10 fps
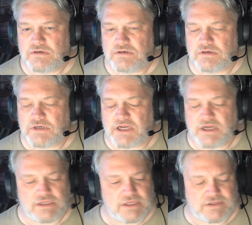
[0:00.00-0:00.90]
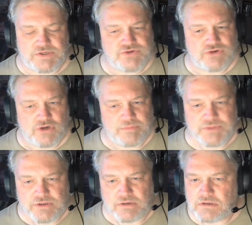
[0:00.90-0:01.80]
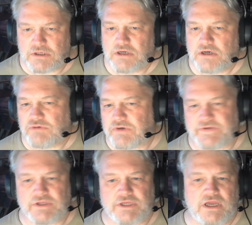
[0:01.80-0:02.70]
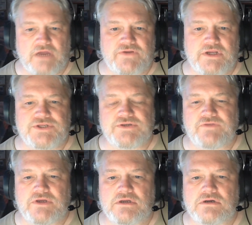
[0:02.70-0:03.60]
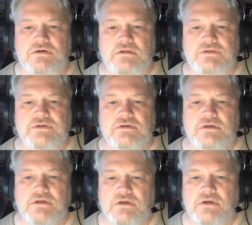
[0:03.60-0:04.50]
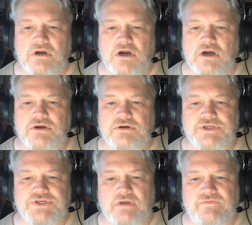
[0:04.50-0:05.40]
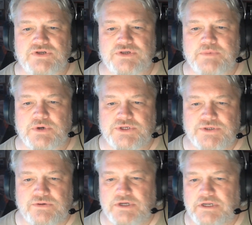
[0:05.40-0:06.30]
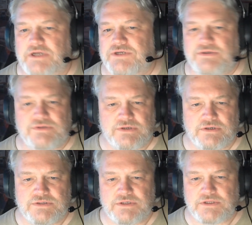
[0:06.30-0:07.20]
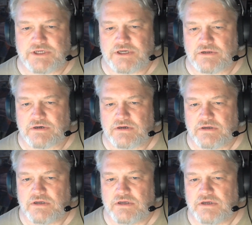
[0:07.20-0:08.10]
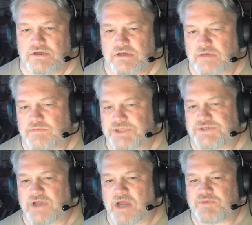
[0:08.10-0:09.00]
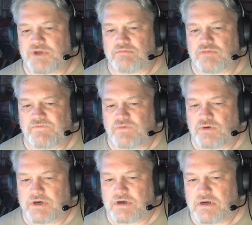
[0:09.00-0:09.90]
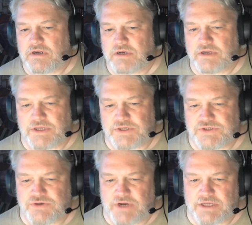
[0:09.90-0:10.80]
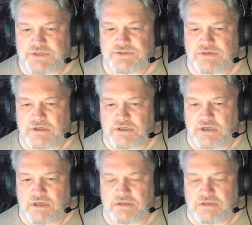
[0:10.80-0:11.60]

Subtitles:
I like this trope too. Revealing evidence of the occult, Harker discovers a personal connection to the killer and must stop him before he strikes again.